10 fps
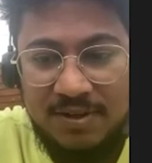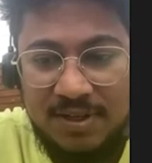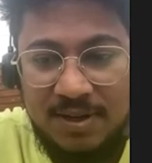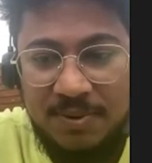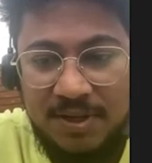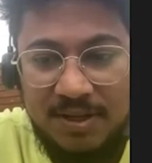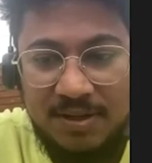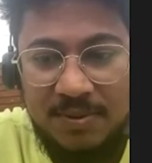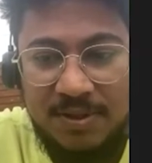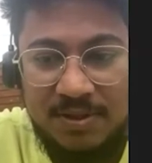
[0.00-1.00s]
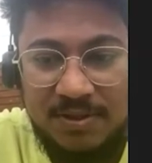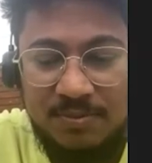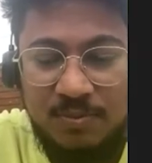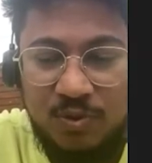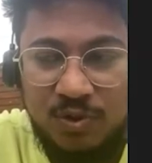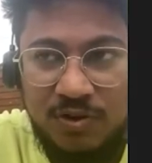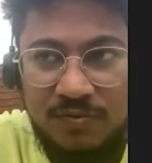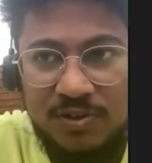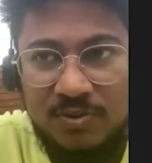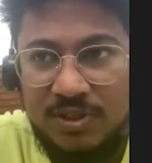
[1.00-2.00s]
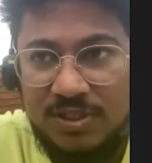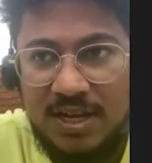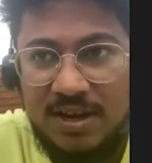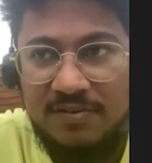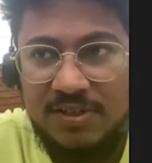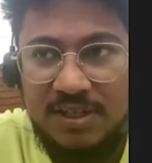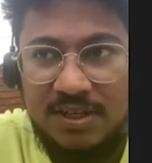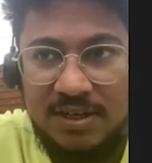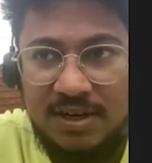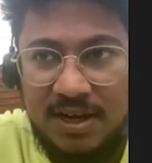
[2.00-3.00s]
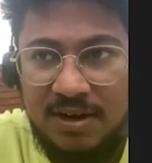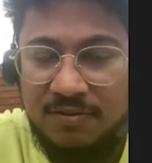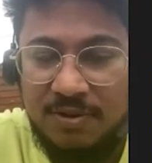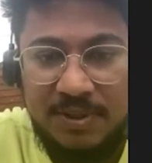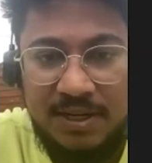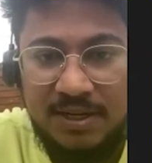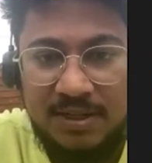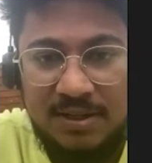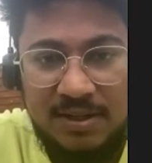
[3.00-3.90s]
coming here, because most of the students I have seen are from India.